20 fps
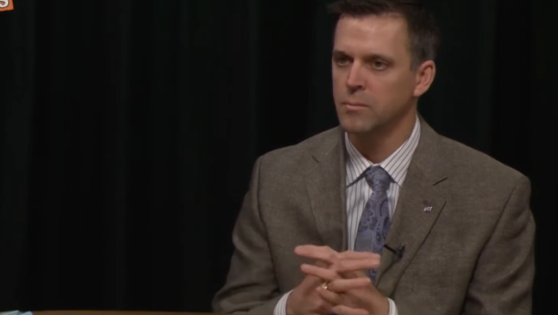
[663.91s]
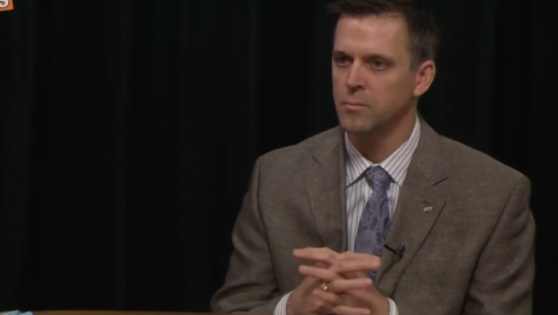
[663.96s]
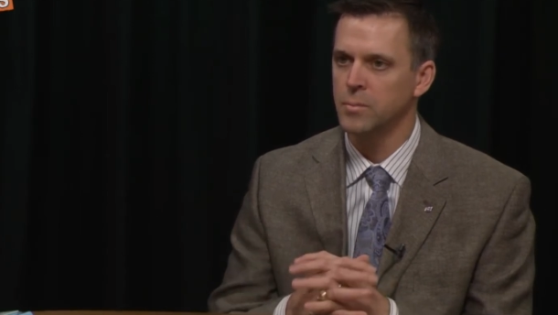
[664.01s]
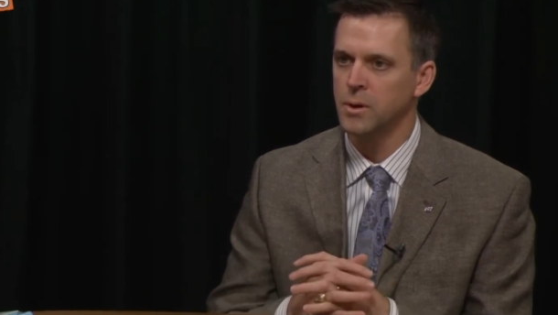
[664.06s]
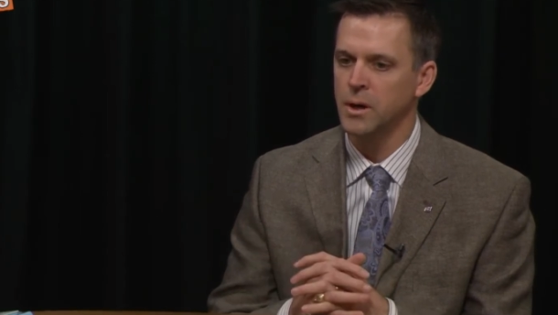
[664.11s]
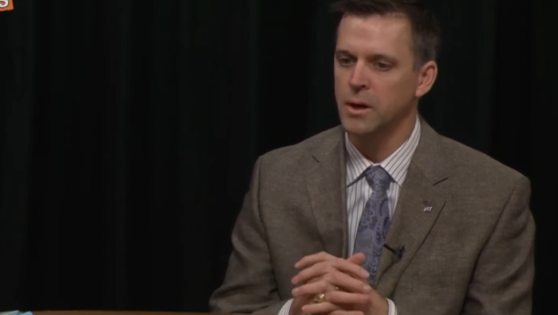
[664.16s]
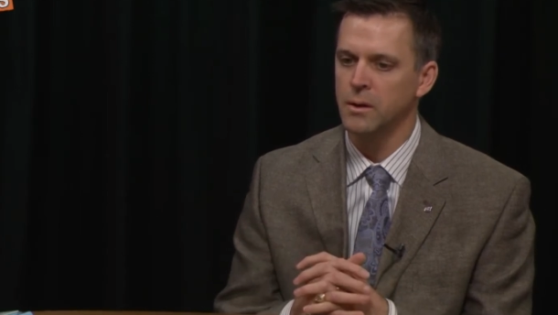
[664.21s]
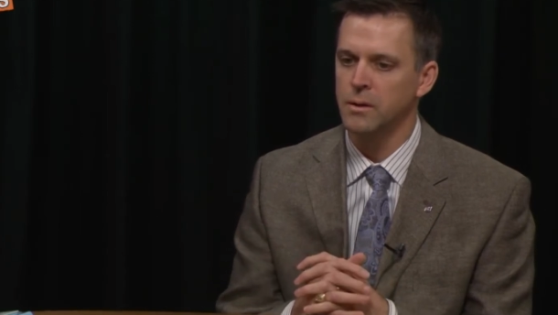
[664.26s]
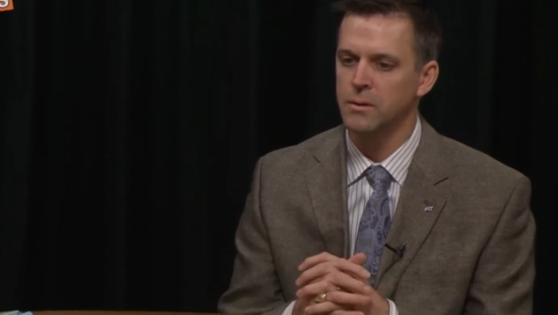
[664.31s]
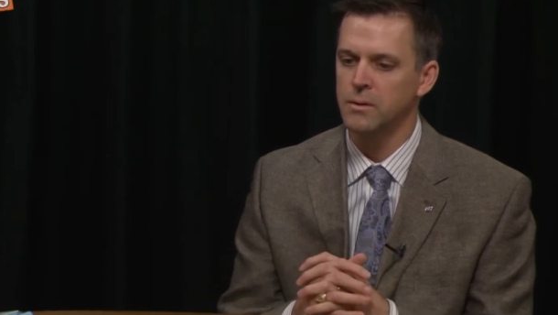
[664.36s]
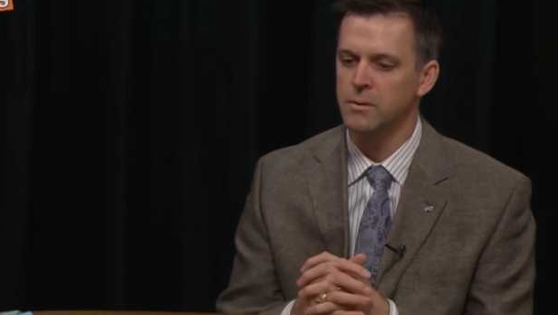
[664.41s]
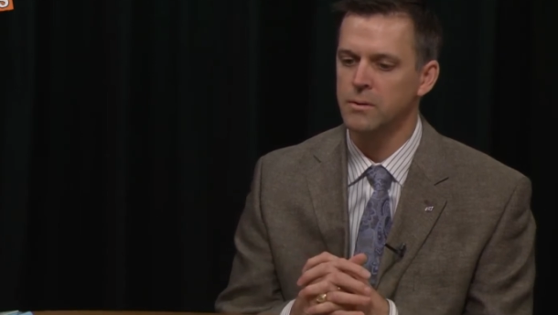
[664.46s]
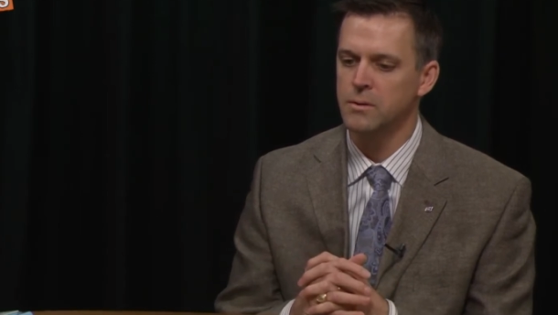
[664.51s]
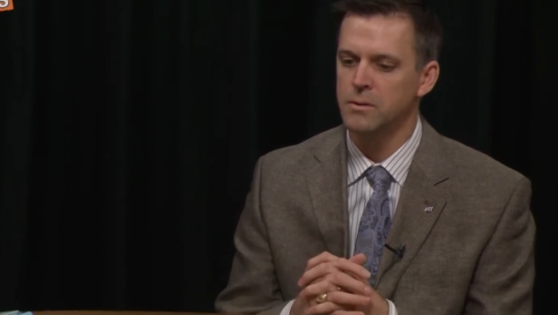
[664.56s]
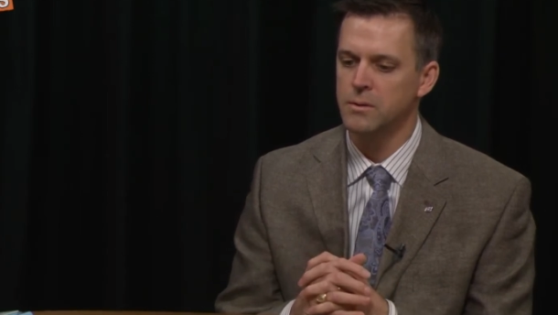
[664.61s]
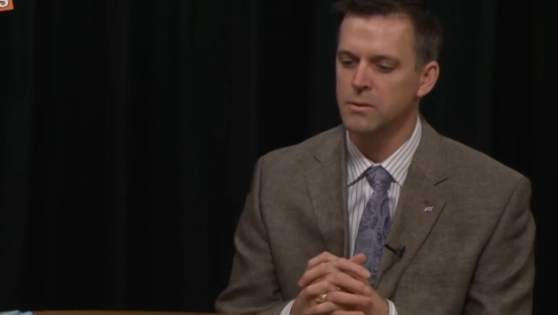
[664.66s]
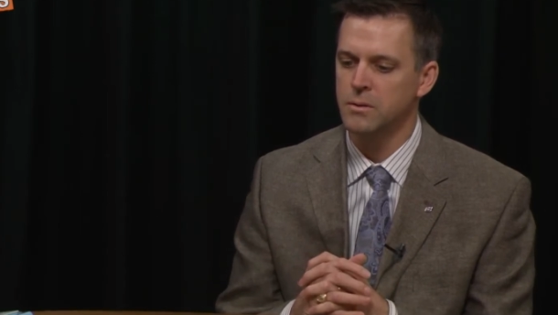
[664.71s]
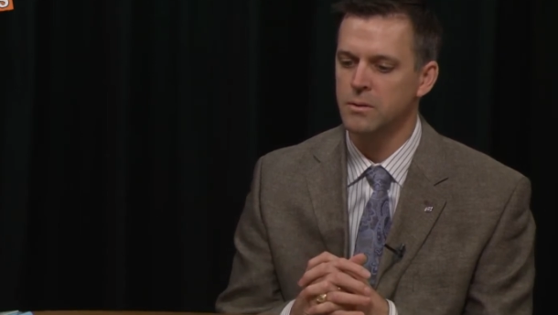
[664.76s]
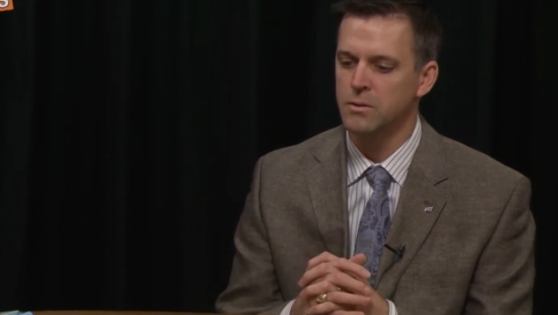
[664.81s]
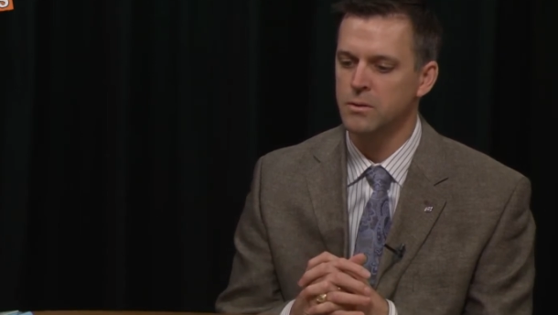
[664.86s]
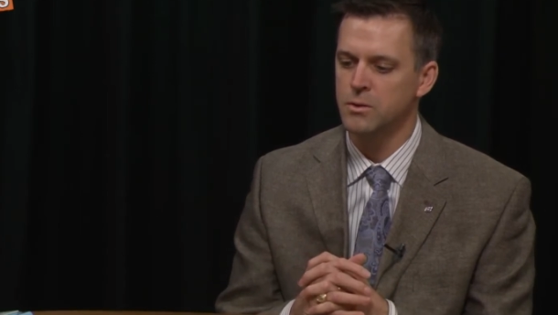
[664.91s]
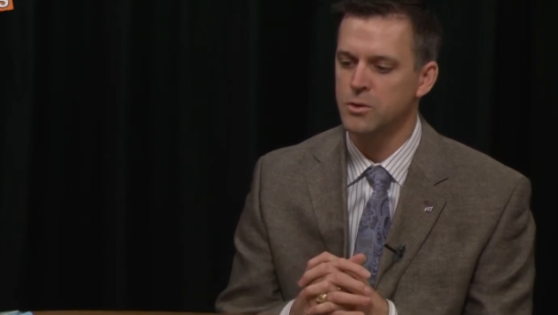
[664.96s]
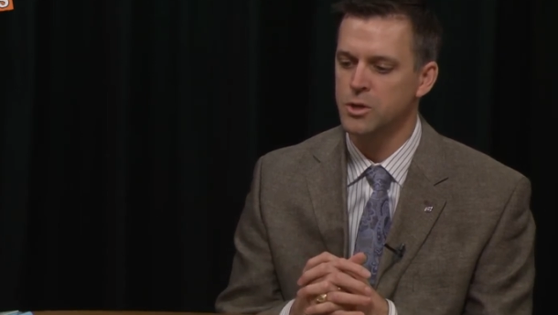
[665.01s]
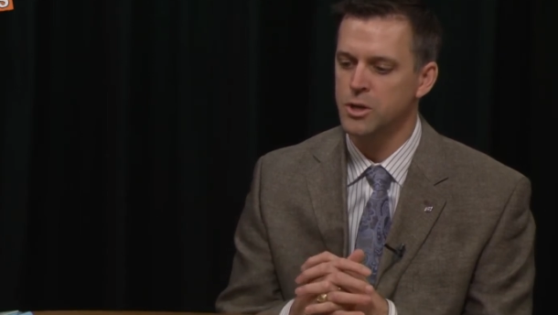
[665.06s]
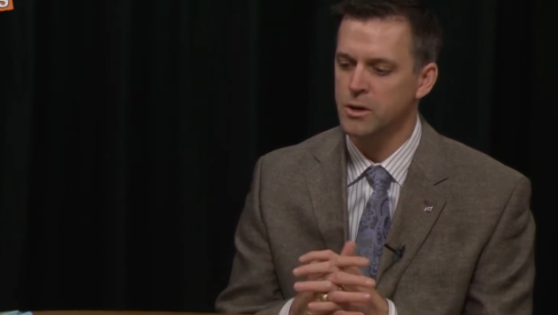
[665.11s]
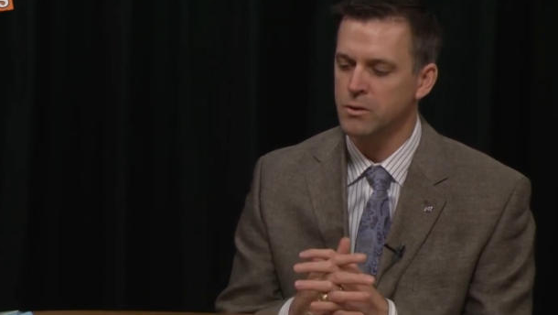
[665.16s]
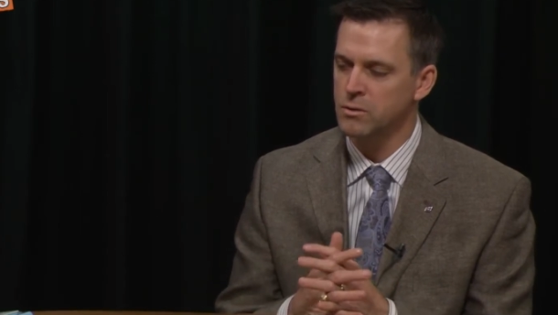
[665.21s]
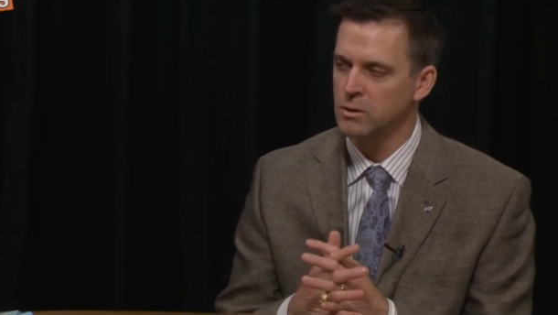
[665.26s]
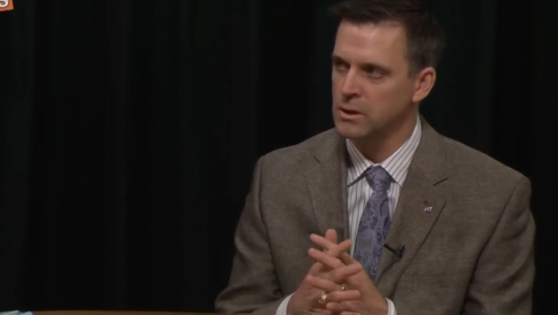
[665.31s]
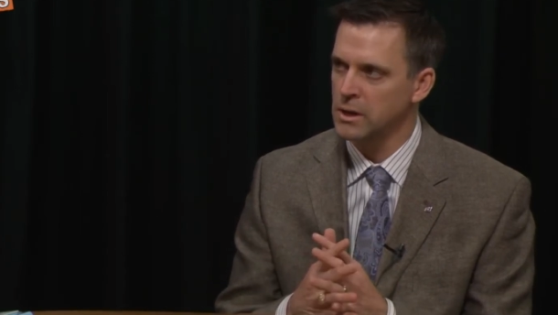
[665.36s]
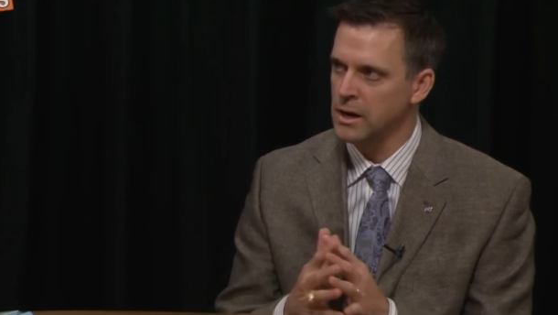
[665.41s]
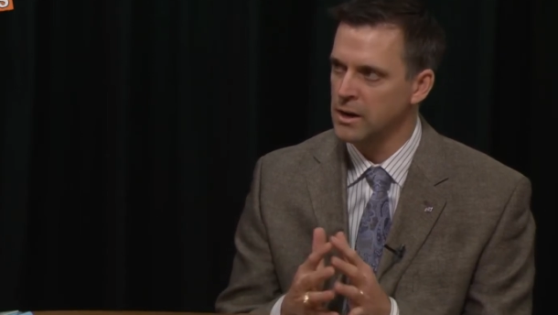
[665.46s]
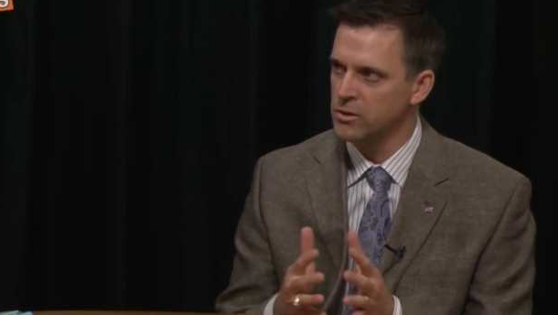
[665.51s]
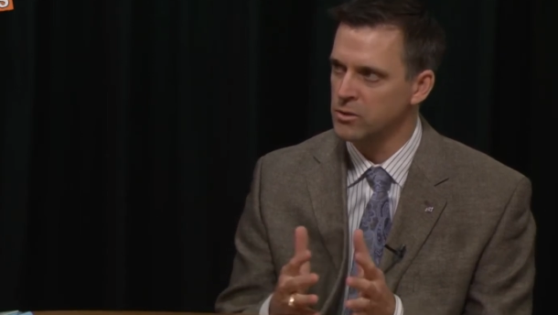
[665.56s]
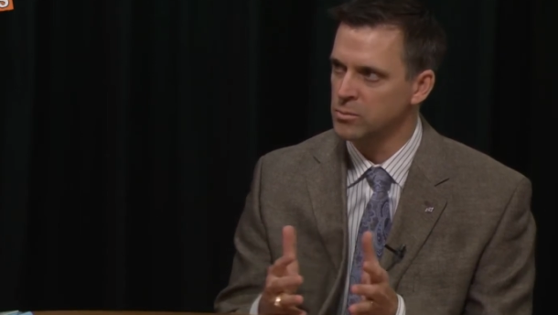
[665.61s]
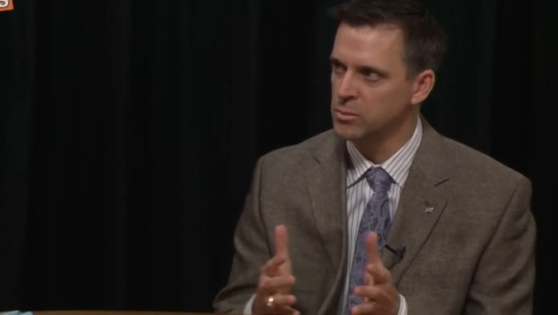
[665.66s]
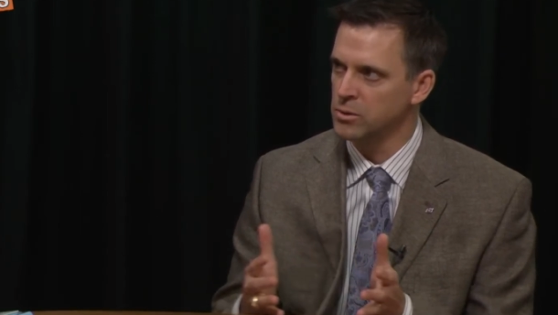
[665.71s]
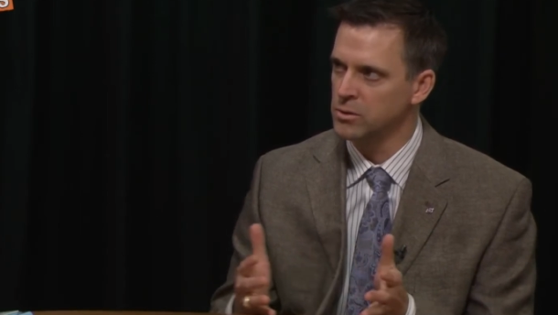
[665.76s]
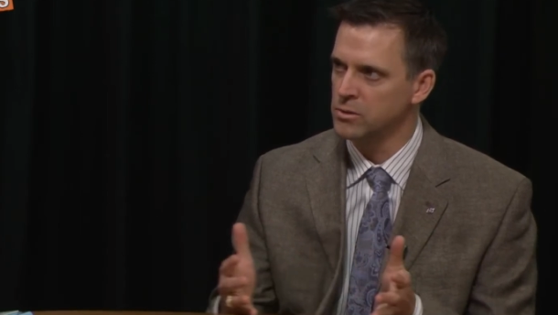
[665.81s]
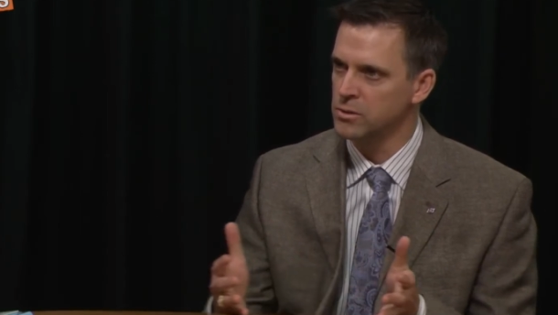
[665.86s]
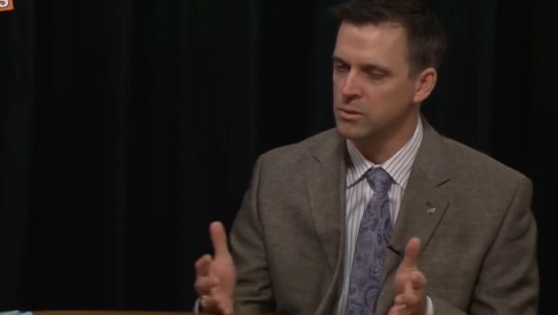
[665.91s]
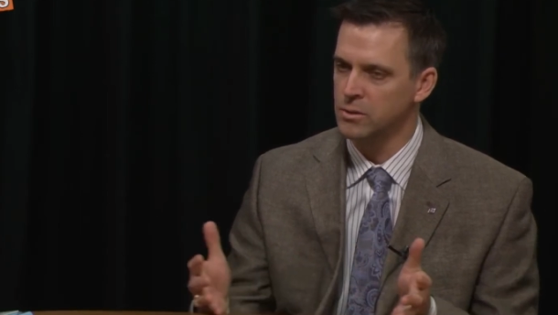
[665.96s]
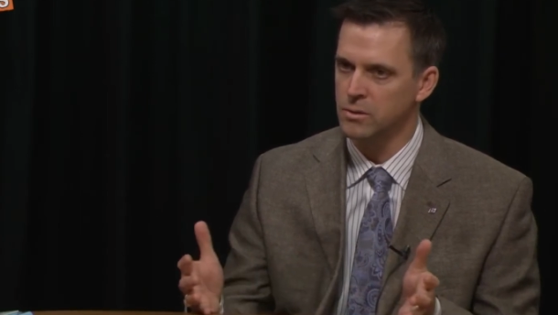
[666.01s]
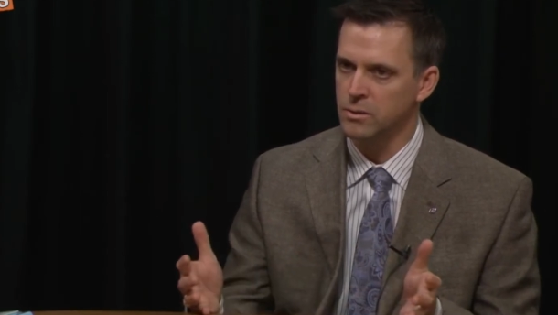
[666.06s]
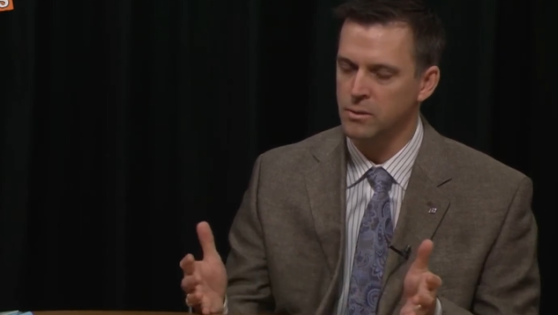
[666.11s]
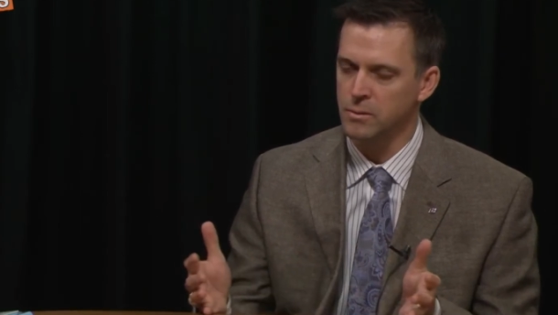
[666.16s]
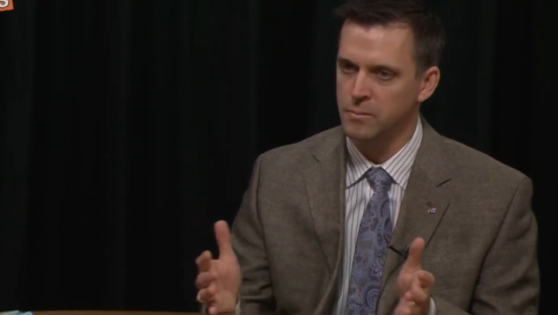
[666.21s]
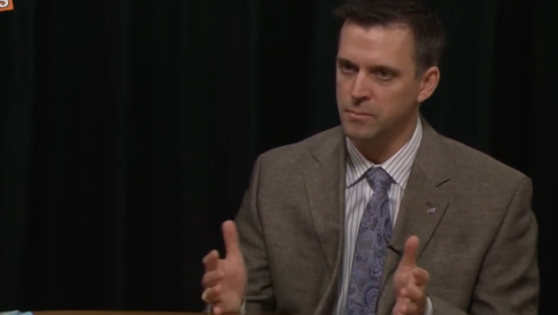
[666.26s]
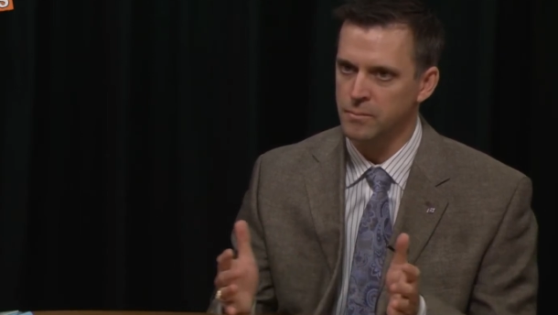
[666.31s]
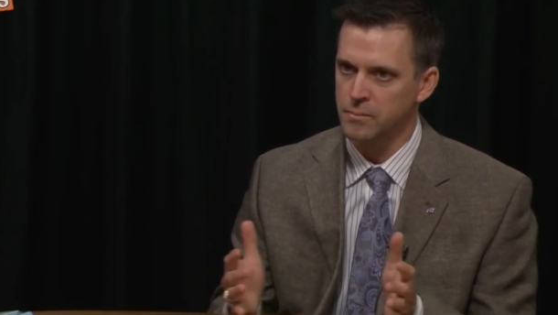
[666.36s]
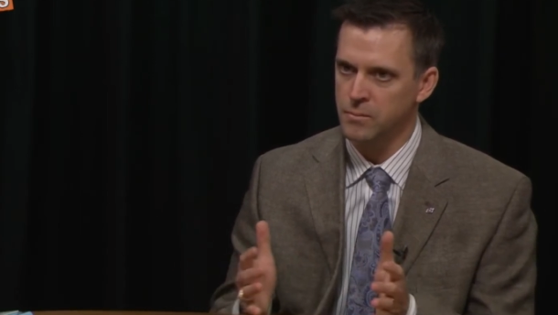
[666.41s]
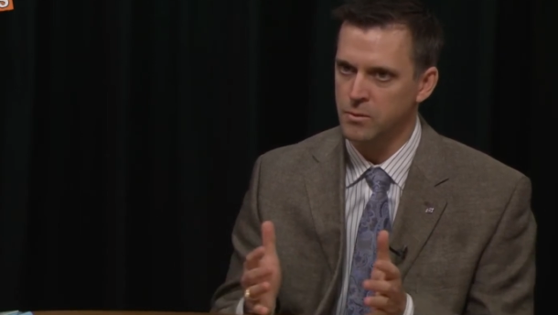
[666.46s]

but generalizable to